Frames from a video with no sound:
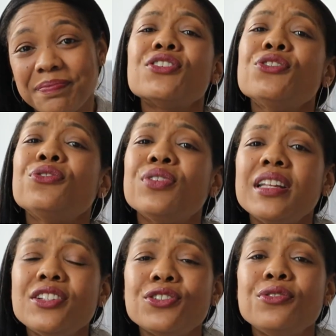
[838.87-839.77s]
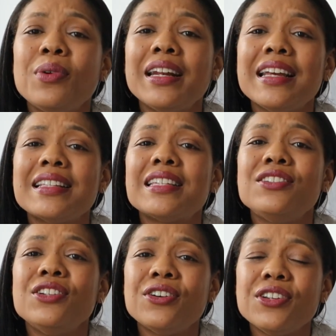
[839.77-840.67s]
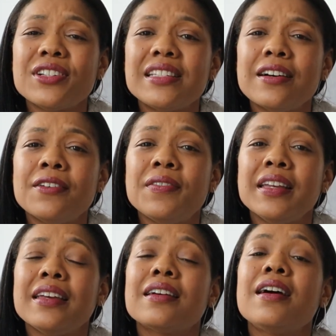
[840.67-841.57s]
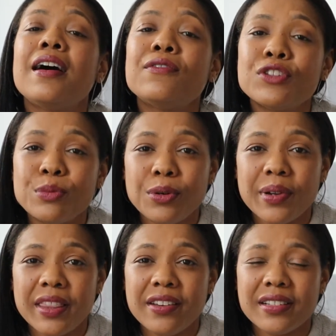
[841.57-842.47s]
So you really do want to get to know yourself and get comfortable with